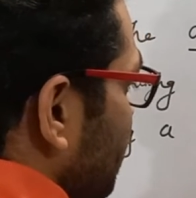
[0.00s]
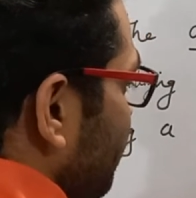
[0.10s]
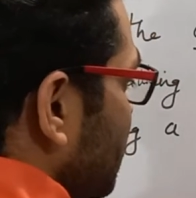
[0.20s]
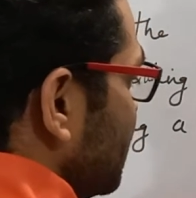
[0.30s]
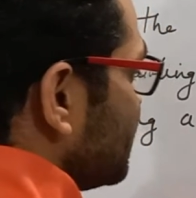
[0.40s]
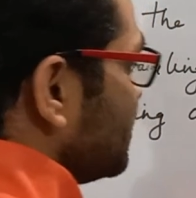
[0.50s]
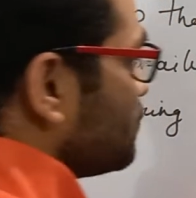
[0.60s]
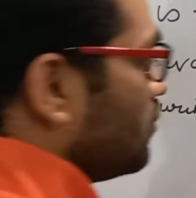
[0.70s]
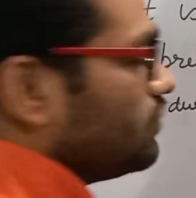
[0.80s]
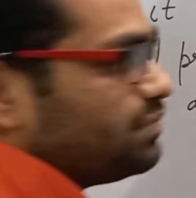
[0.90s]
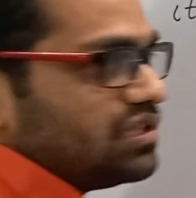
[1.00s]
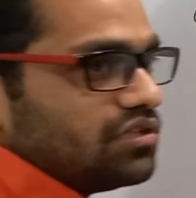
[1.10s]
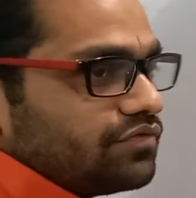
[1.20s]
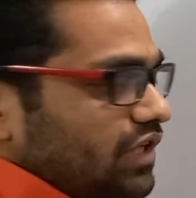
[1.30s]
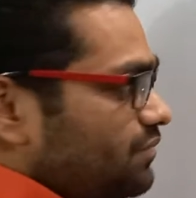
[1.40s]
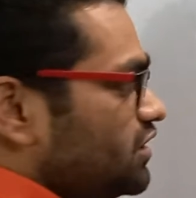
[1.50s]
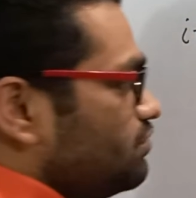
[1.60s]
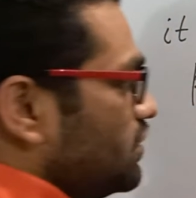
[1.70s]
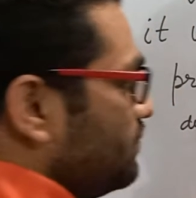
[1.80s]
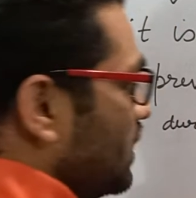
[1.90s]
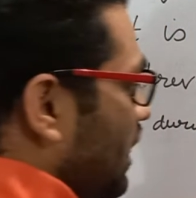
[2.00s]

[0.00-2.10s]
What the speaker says: When I say short period of time, it may be